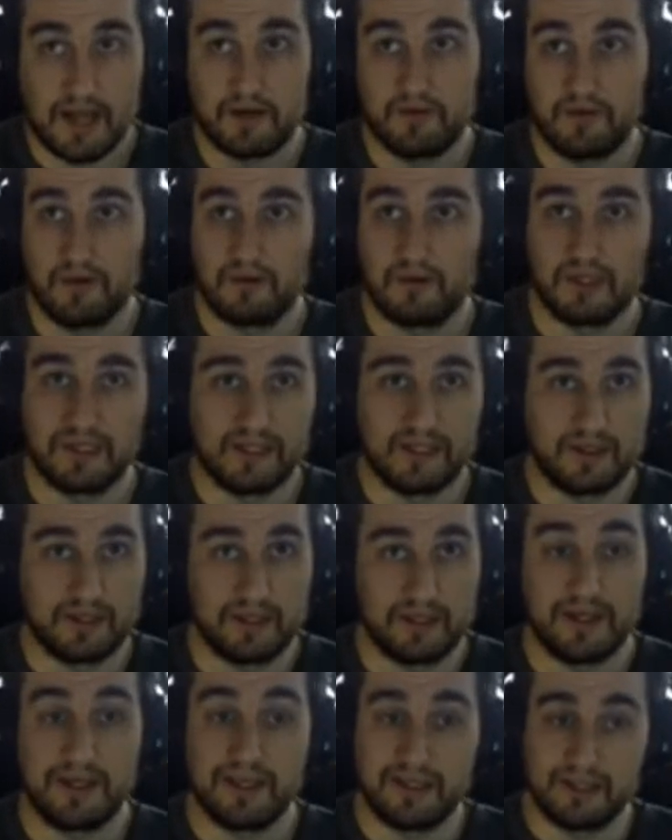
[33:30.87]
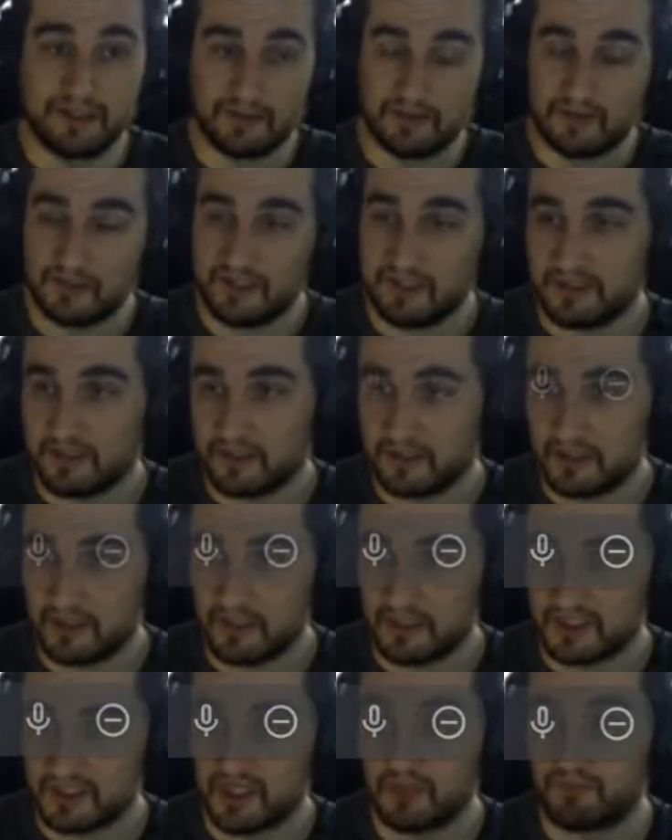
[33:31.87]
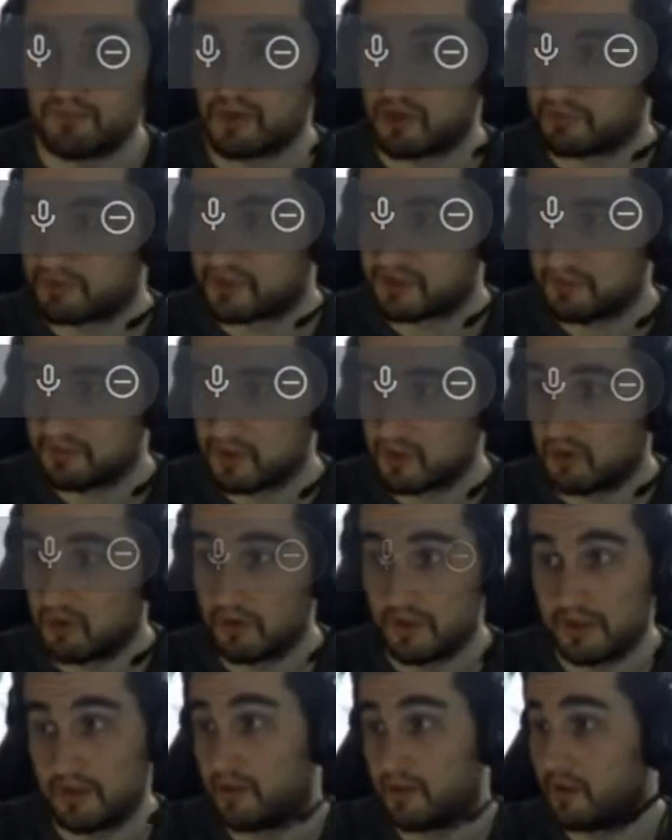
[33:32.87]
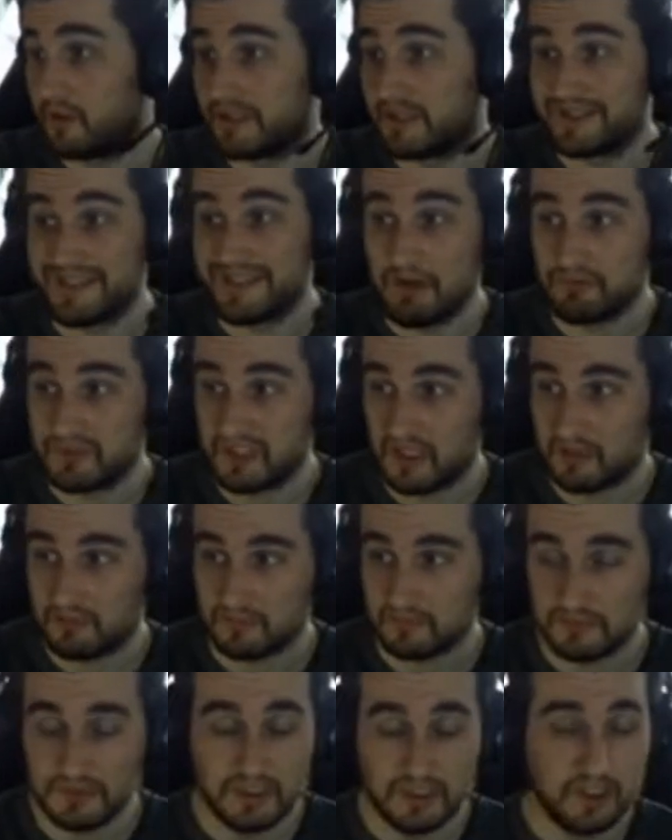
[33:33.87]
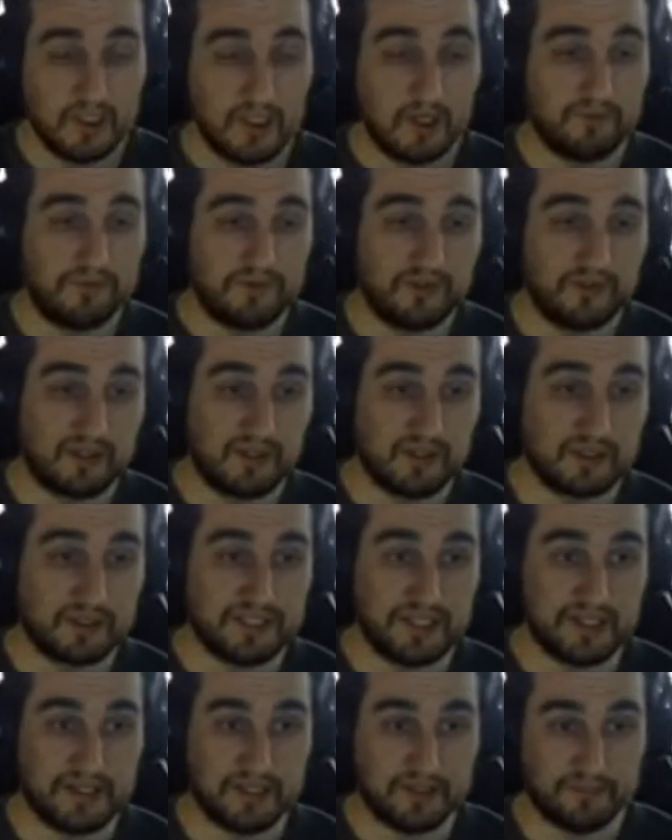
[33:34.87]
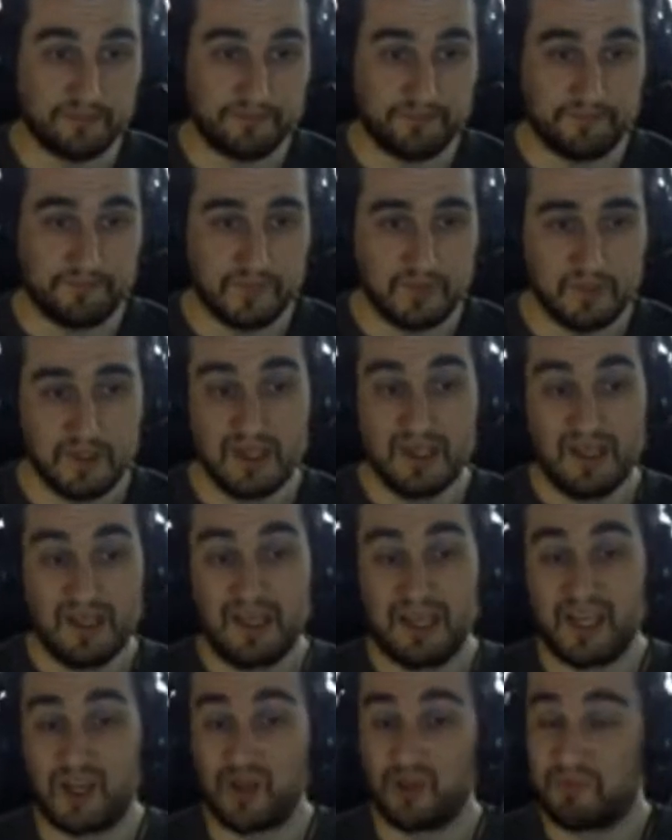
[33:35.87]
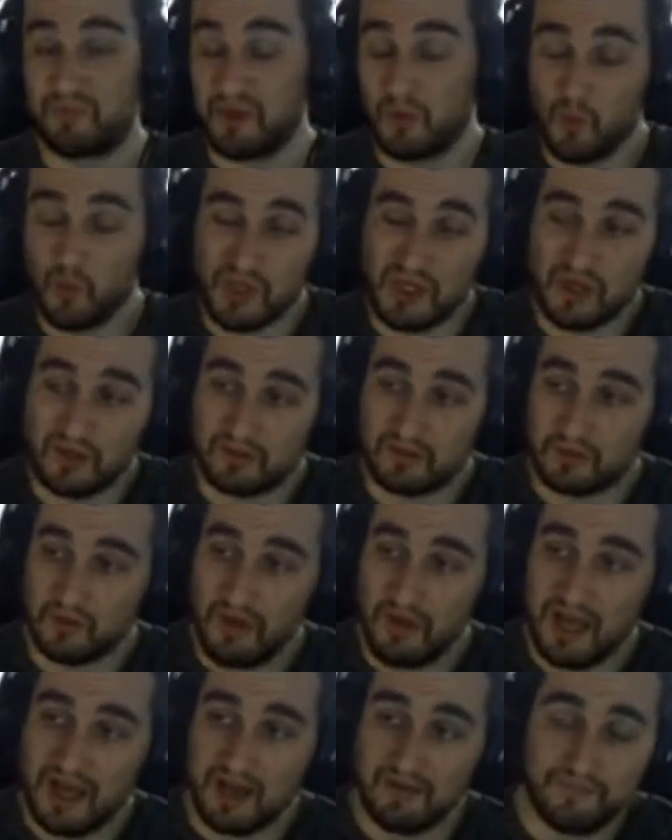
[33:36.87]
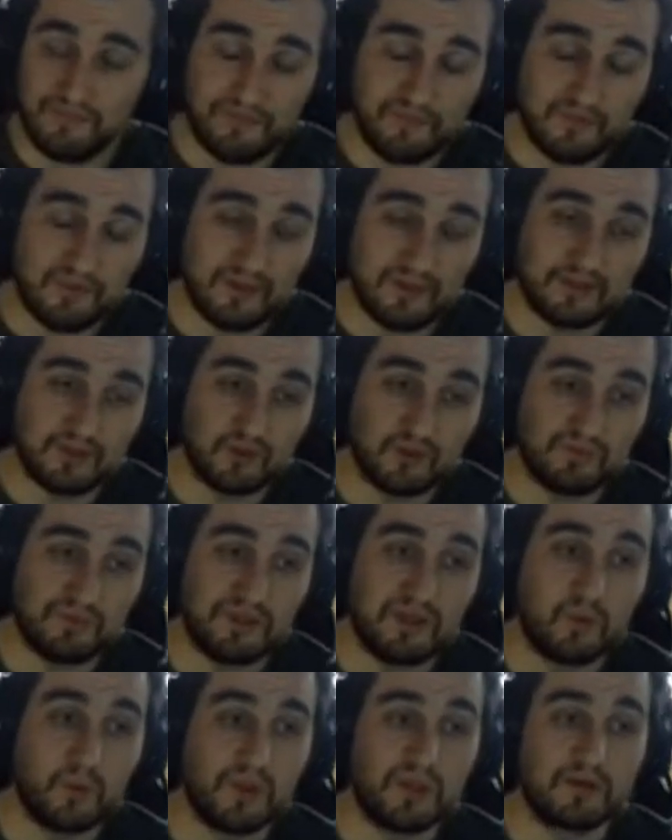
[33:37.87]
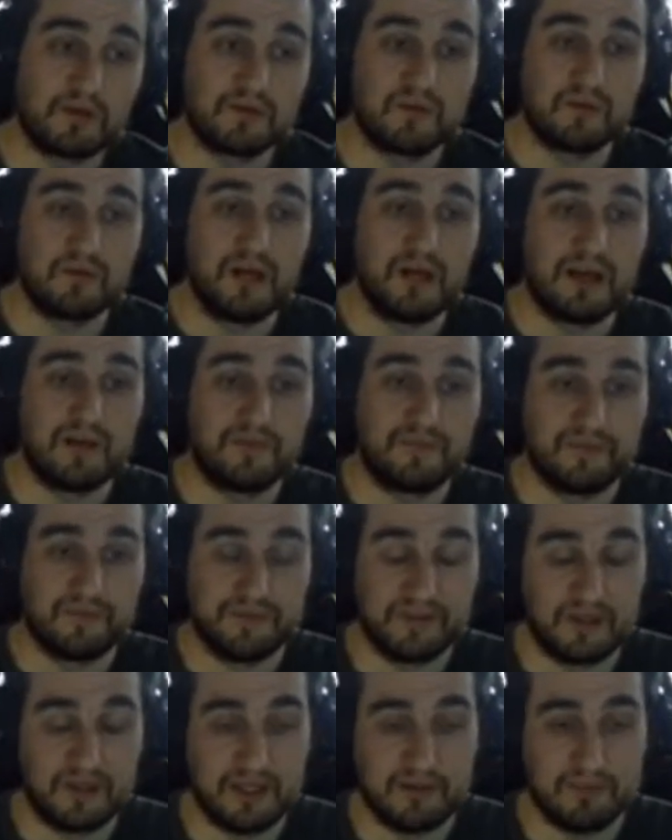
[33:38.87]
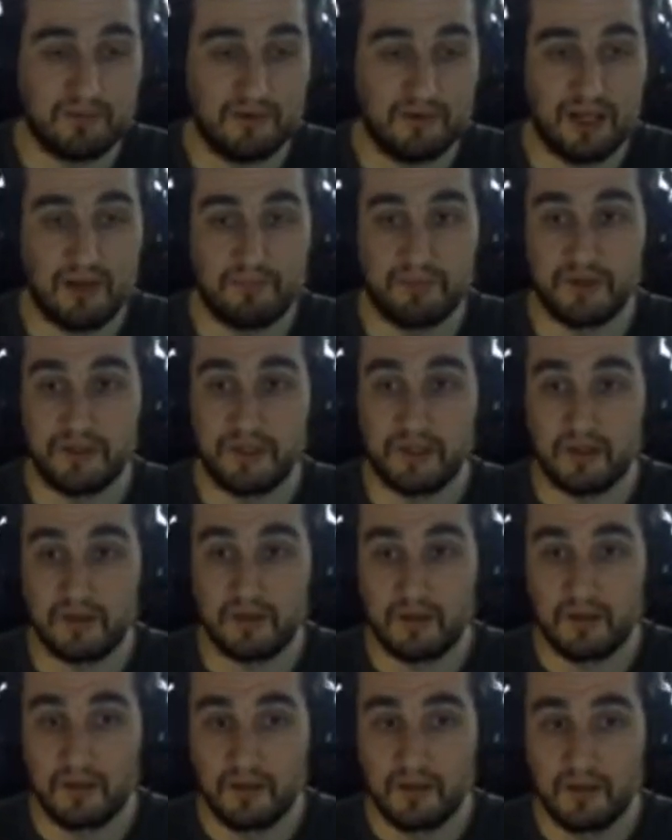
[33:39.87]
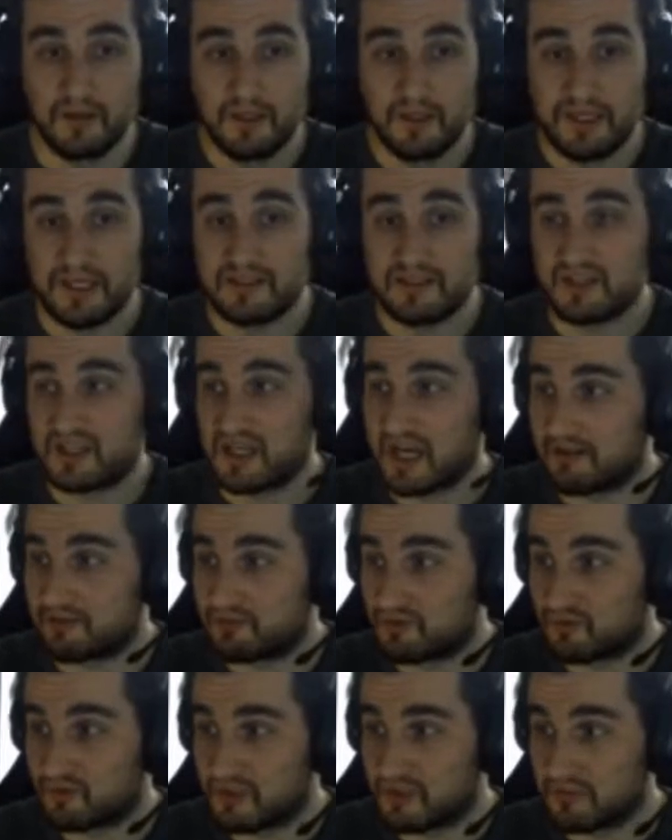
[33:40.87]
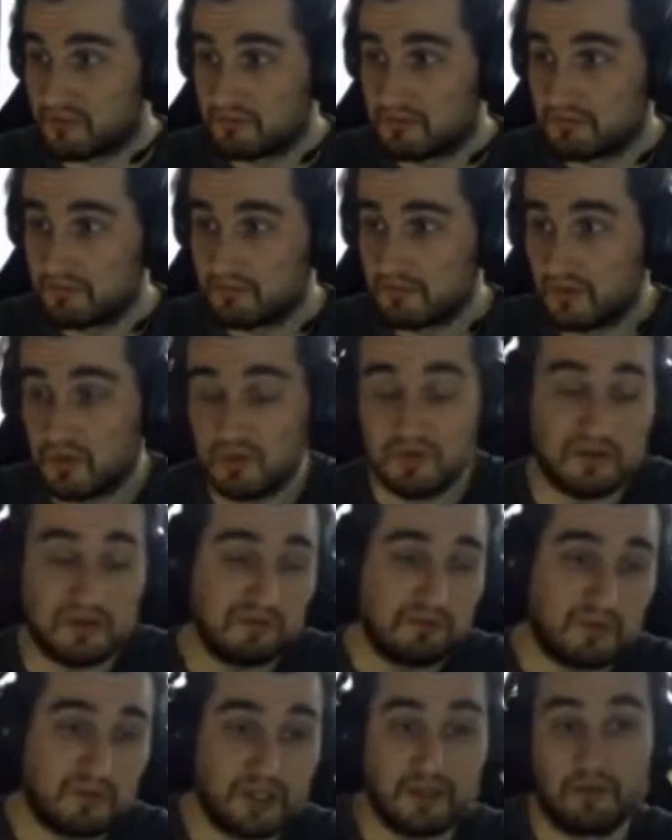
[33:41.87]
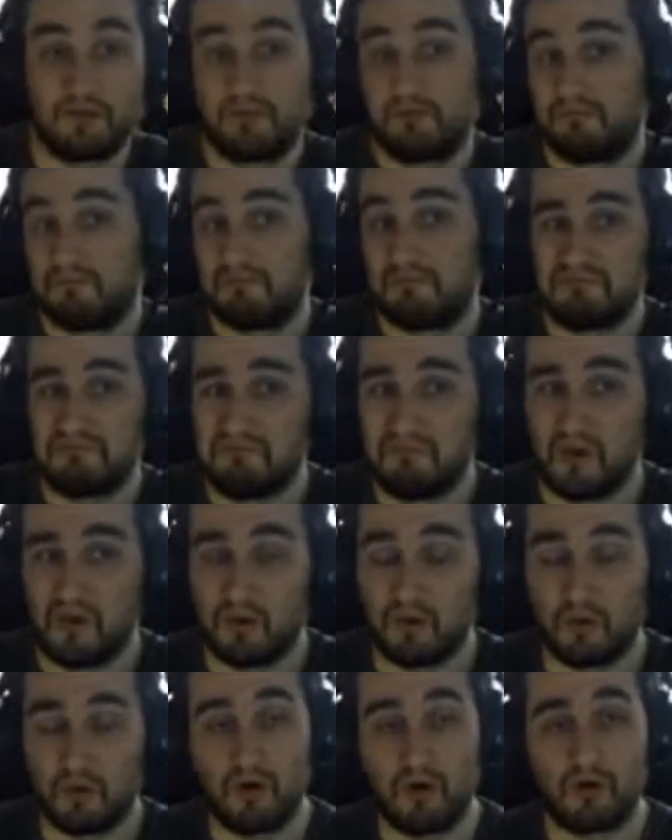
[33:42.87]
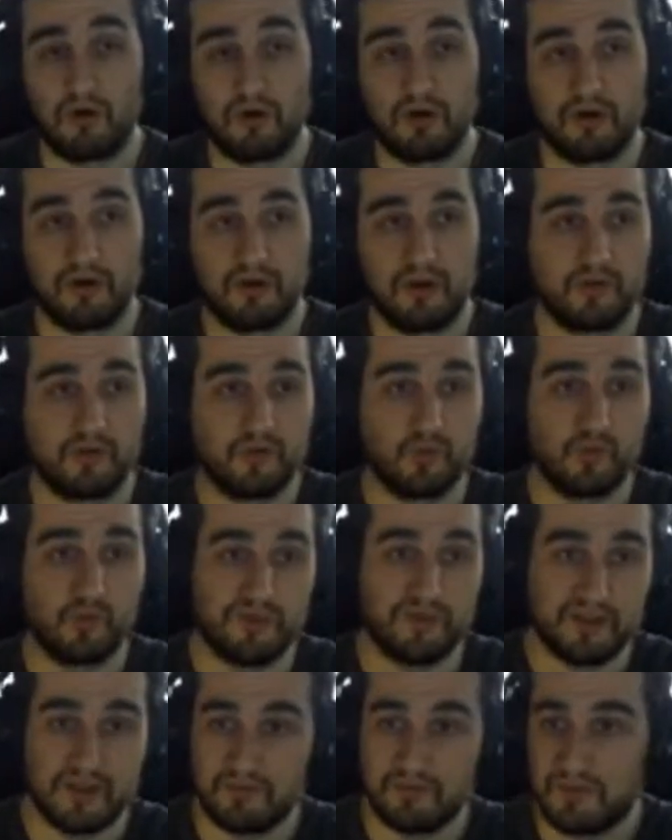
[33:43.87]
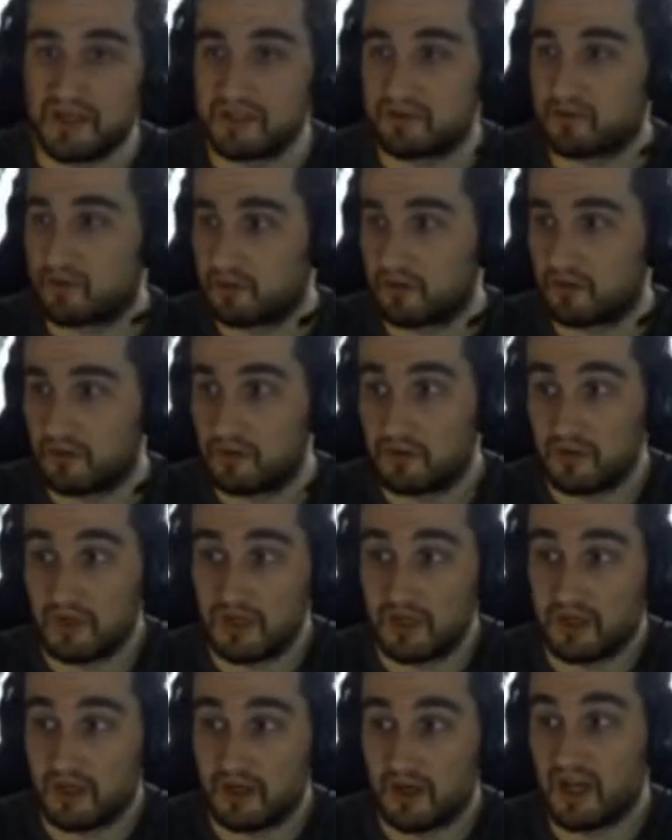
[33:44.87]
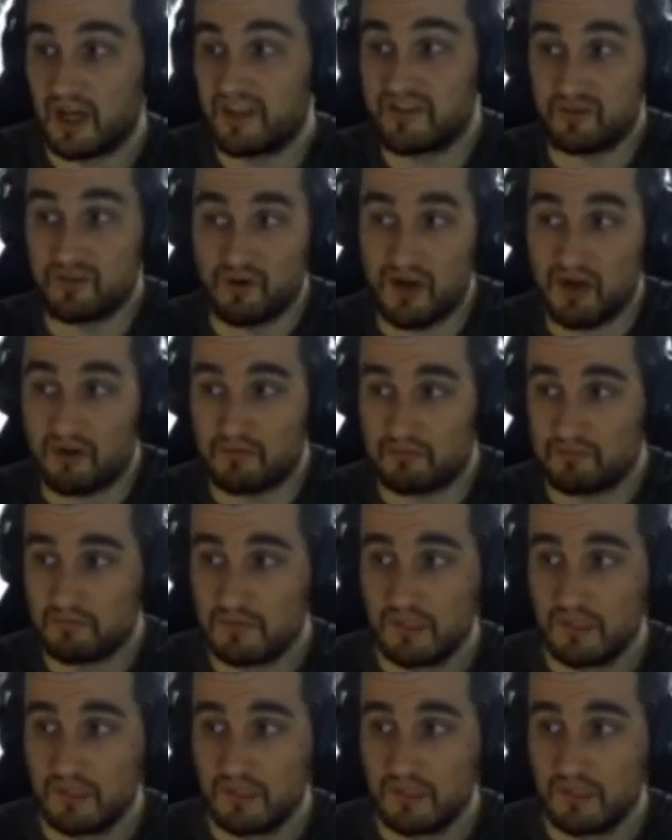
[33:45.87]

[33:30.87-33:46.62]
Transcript: don't know, like in the suburbs or in the downtown of a city. It would be weird to have the level happening in the country, you know, like or within a or underground.